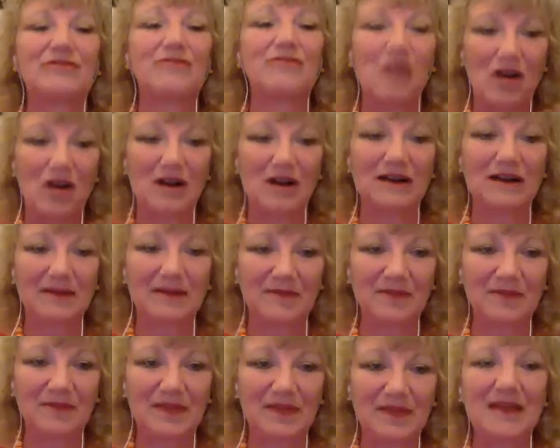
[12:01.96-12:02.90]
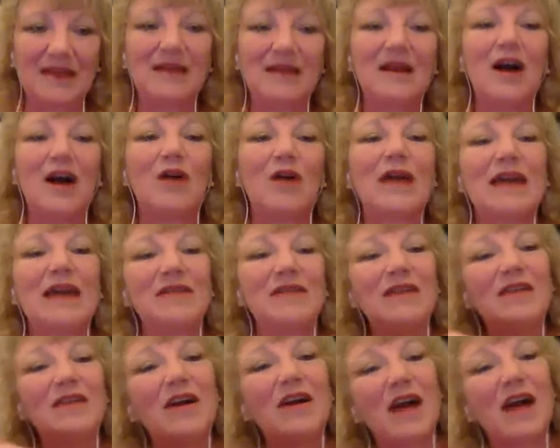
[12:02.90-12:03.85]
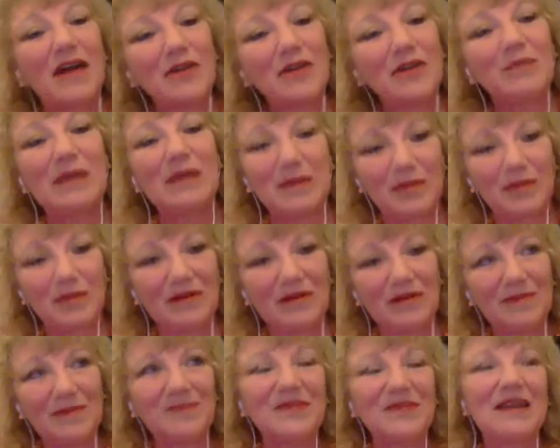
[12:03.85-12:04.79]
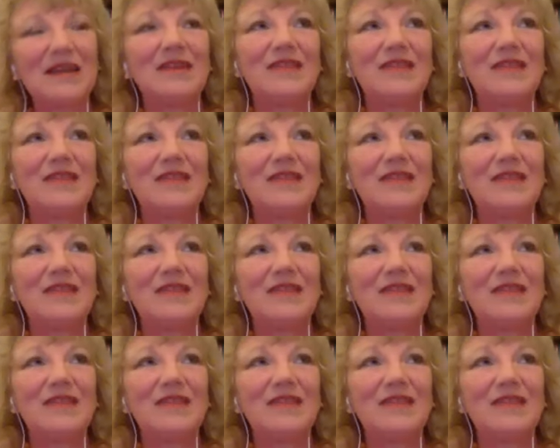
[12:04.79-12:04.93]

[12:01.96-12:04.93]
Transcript: wrong. Okay, then there are other people